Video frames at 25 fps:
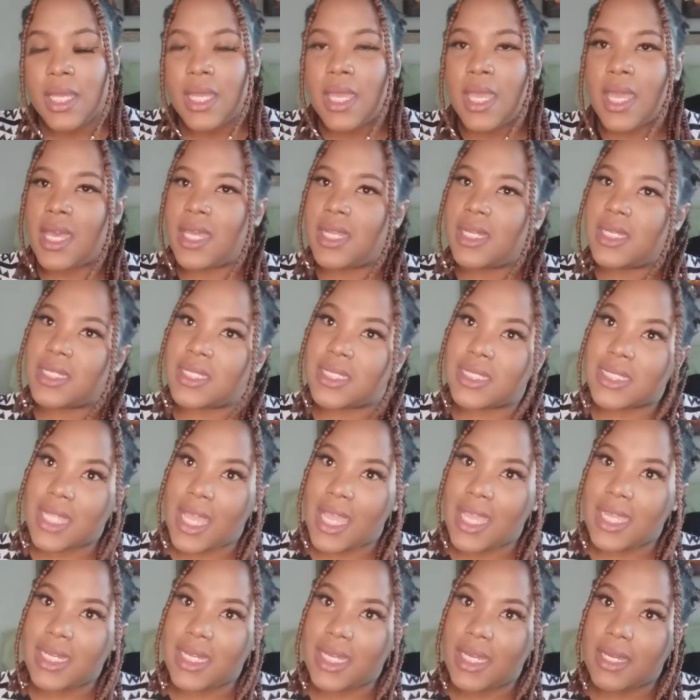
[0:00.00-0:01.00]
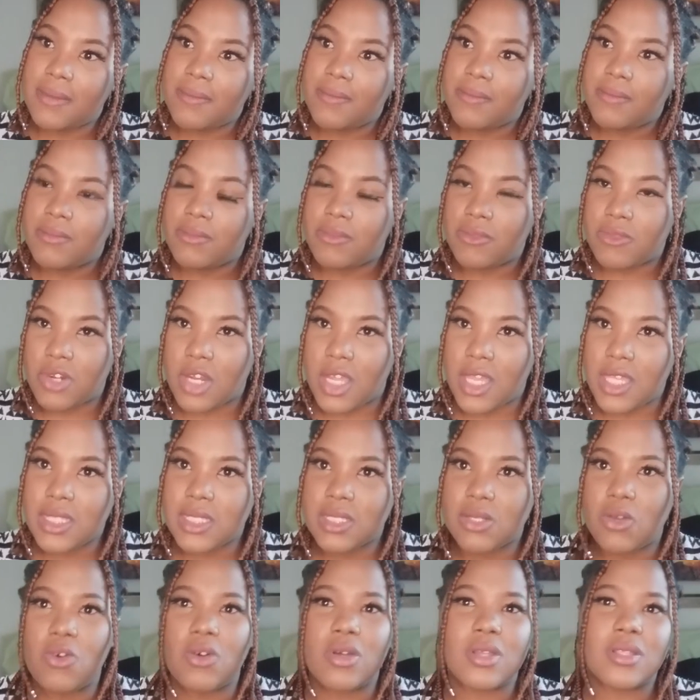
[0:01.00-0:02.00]
and a cider, right?
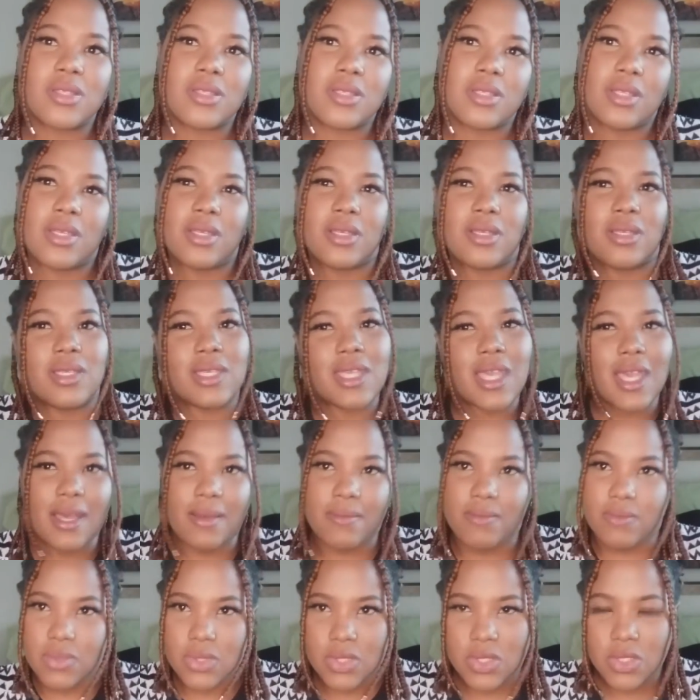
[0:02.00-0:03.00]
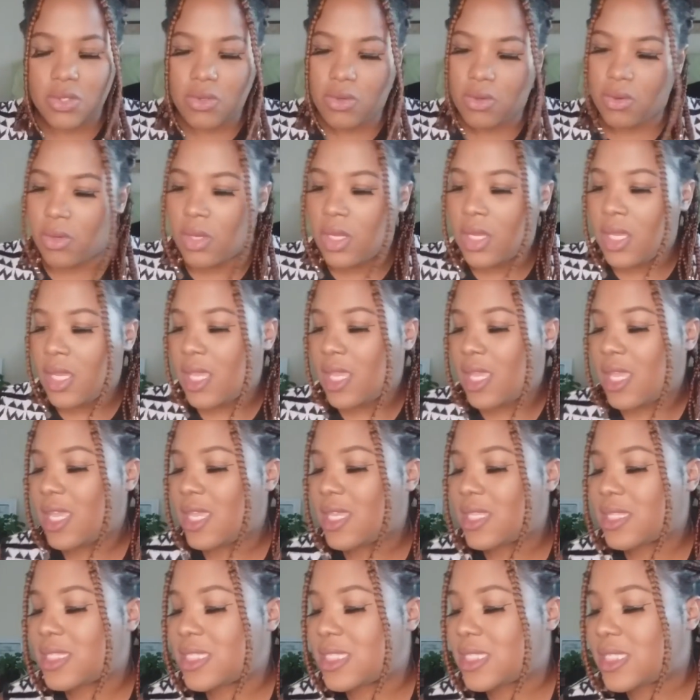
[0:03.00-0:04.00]
Or yeah, so
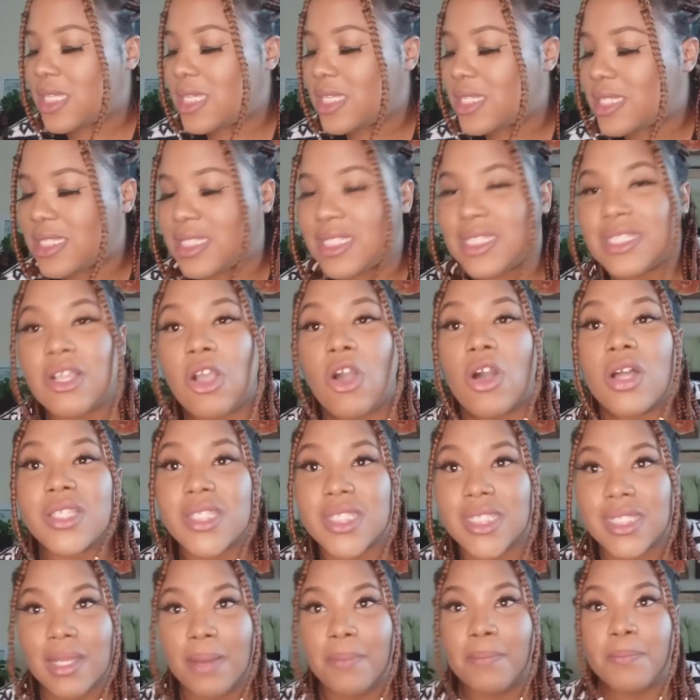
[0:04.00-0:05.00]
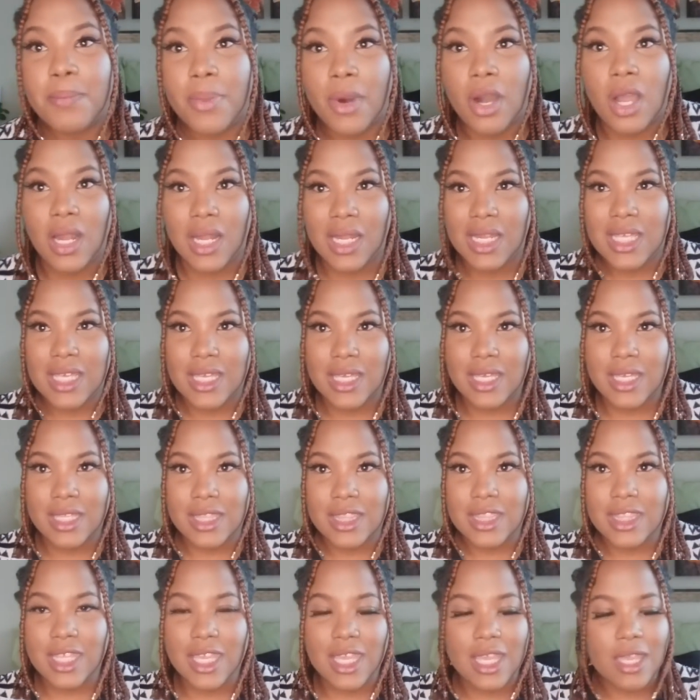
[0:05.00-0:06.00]
it's got some barley
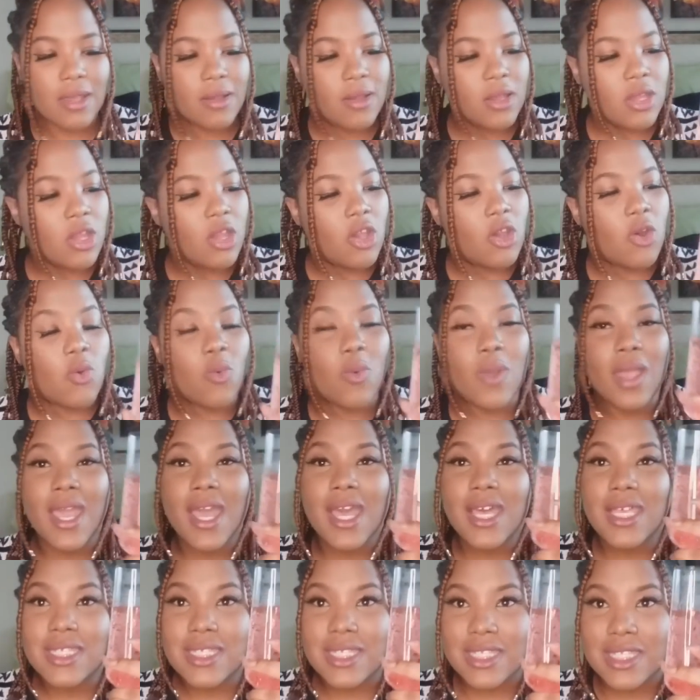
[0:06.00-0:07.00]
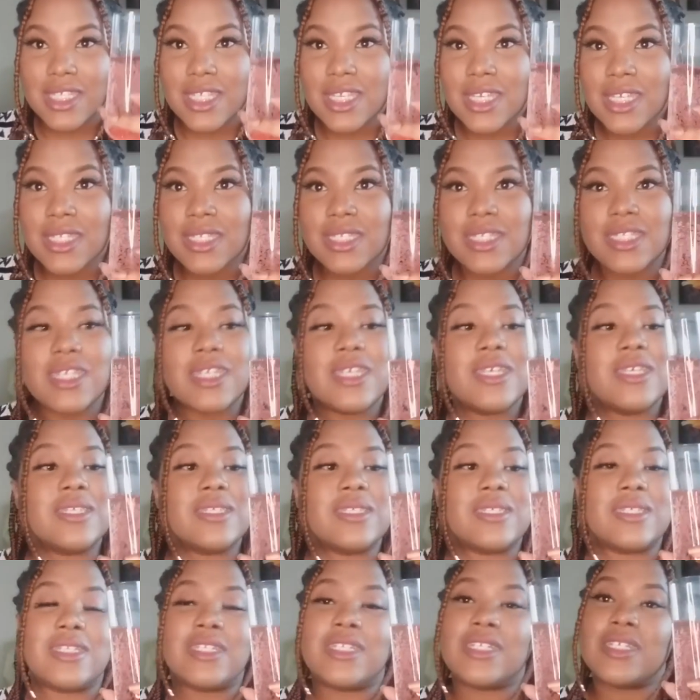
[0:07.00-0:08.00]
in there. Whereas this
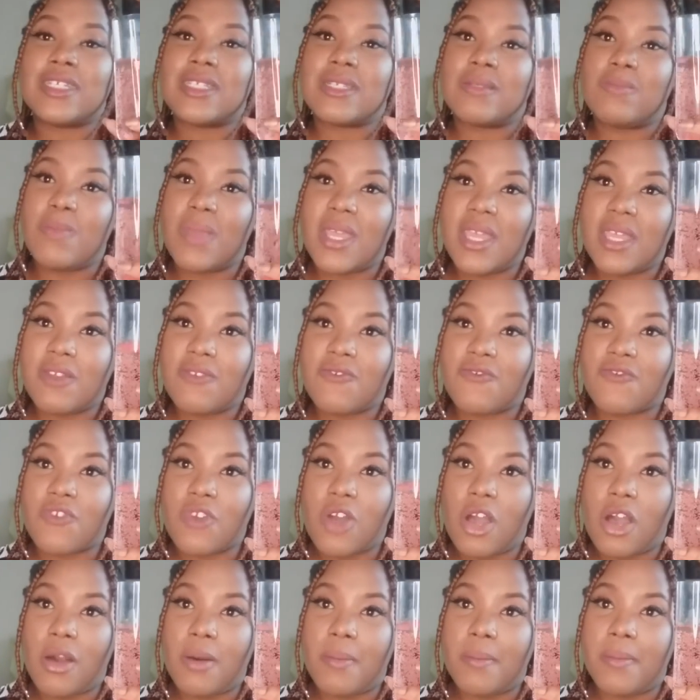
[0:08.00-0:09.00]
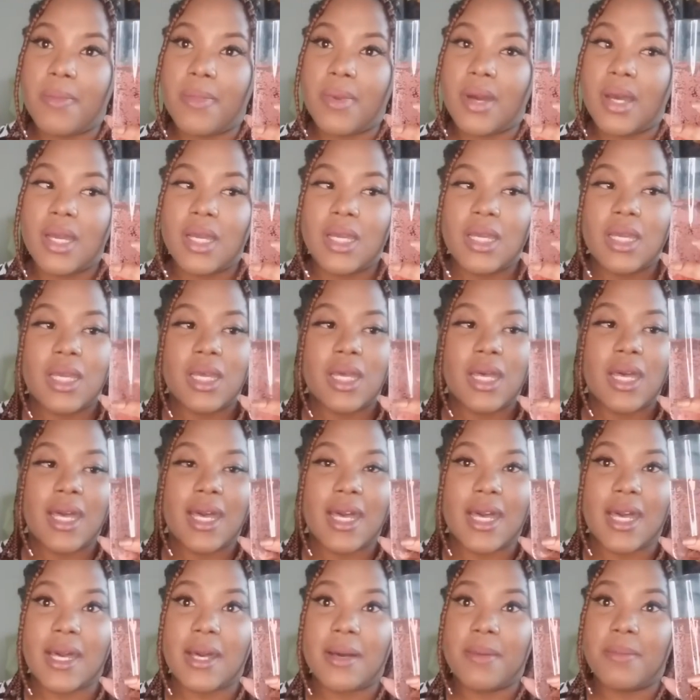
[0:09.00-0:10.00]
is just made from
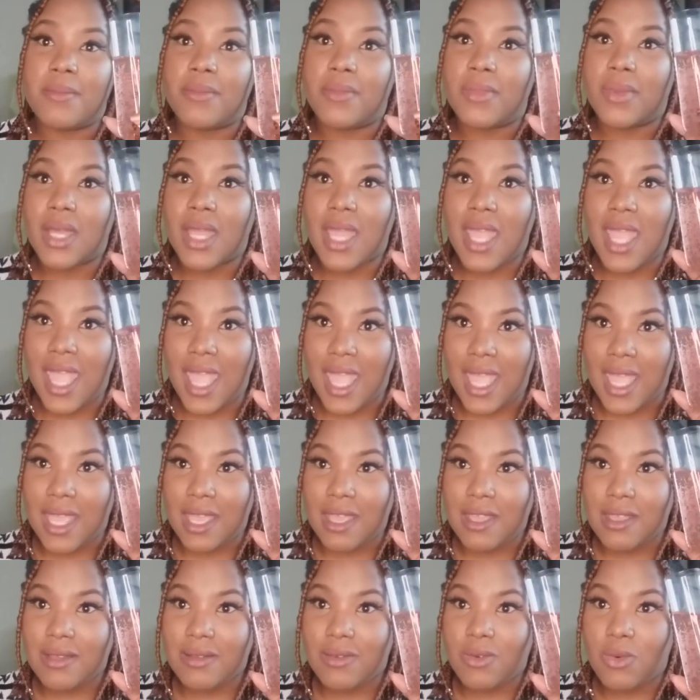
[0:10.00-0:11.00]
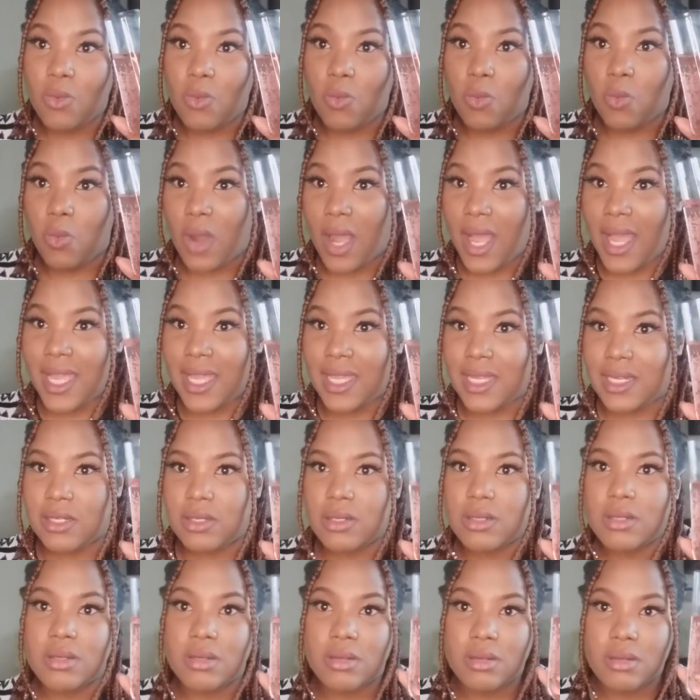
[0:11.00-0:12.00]
a wine.
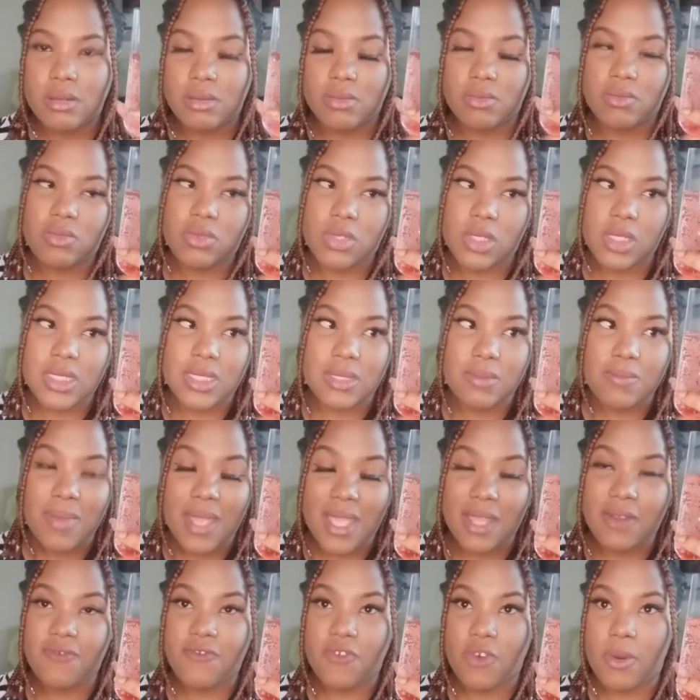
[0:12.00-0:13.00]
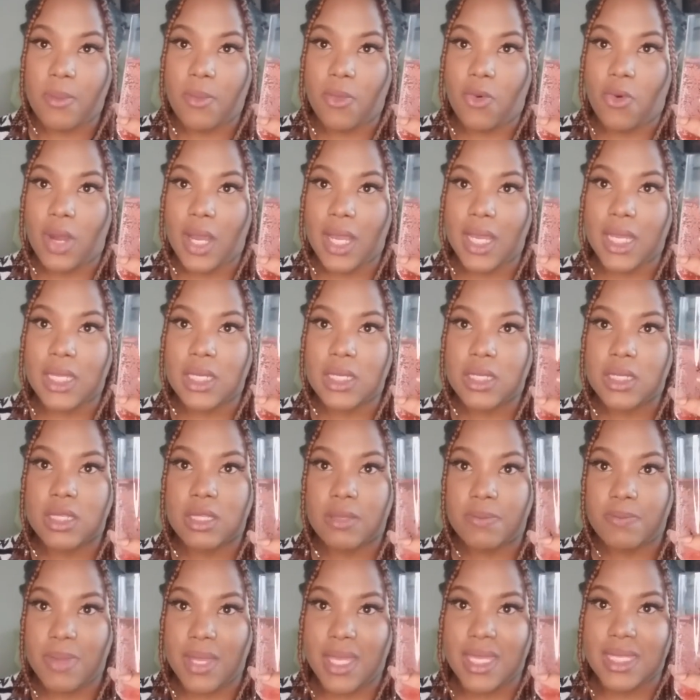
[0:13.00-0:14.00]
It's made from wine. The
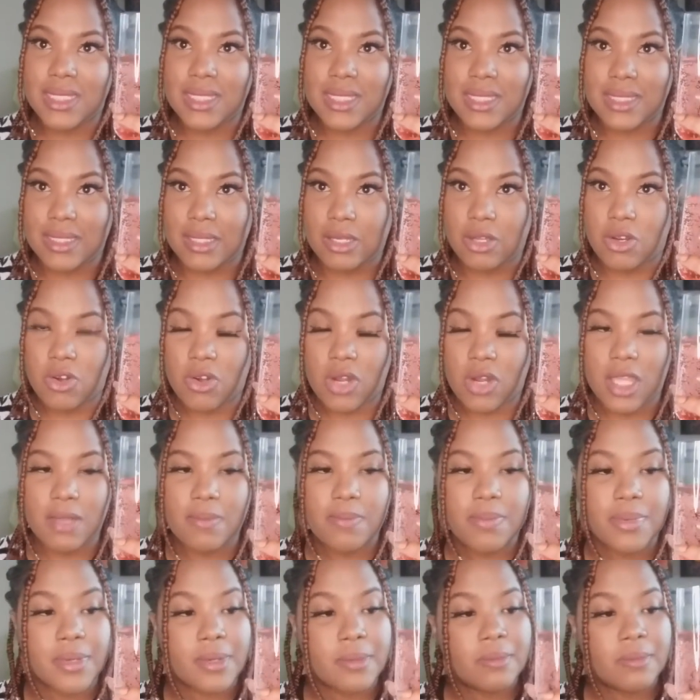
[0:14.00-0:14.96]
base is a grape.